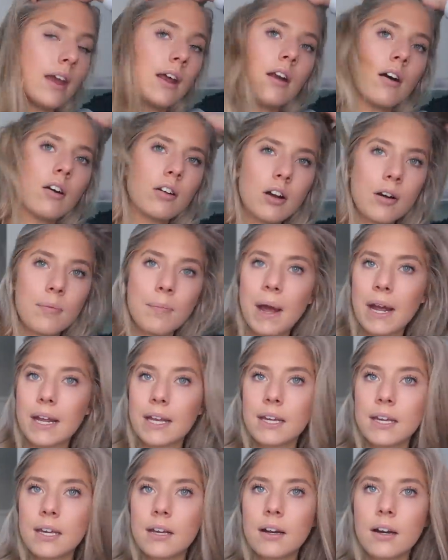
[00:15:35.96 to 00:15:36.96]
then I'll come back
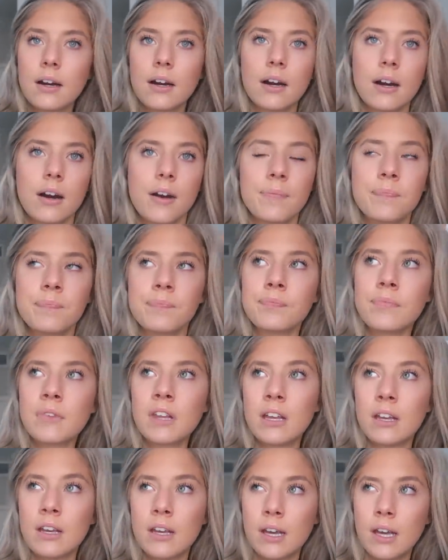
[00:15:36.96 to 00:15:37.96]
here
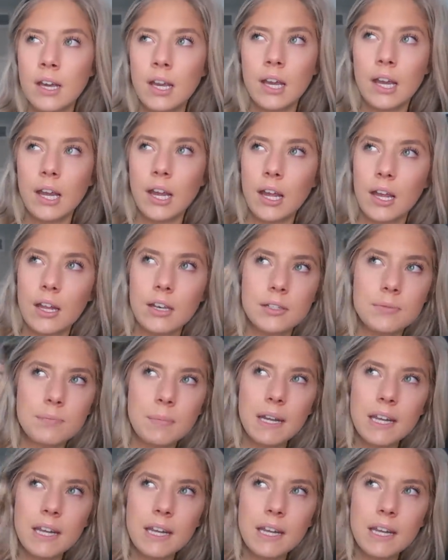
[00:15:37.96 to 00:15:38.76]
and